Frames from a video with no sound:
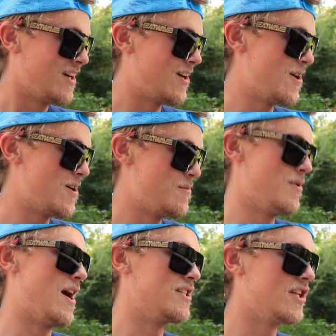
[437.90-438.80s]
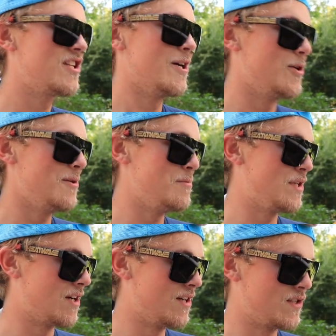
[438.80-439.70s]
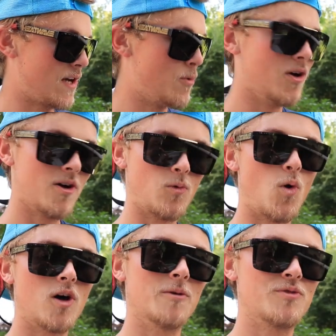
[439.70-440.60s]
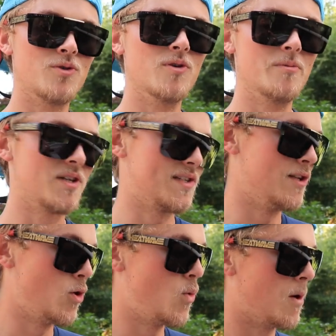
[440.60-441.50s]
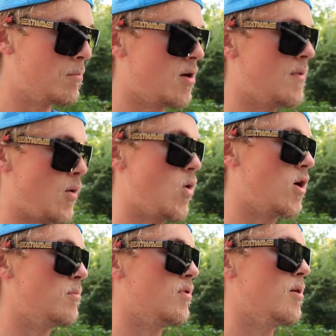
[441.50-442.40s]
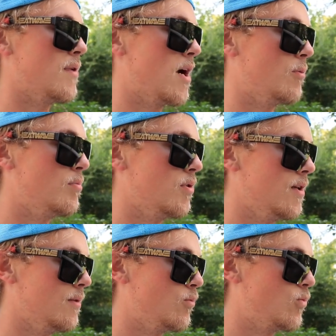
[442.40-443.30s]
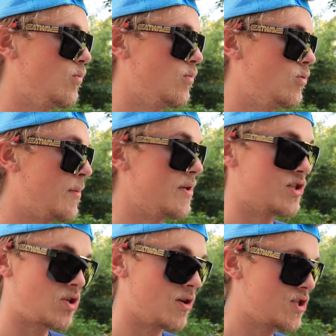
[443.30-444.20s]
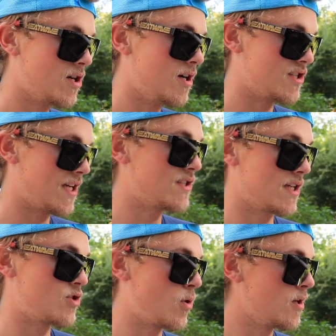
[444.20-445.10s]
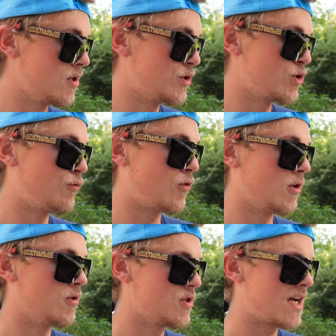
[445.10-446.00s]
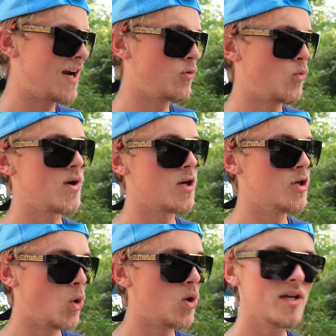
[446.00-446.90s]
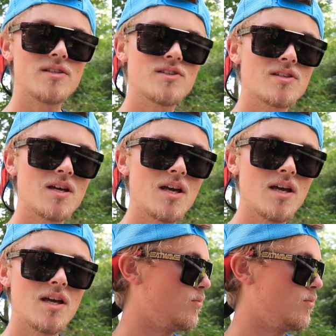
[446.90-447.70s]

um, I did kill it because I want to hook water up to it because I don't want to burn my water pump out, but I mean, it starts good. It sounds like it's running good so far. There is kind of a weird noise. Uh -huh.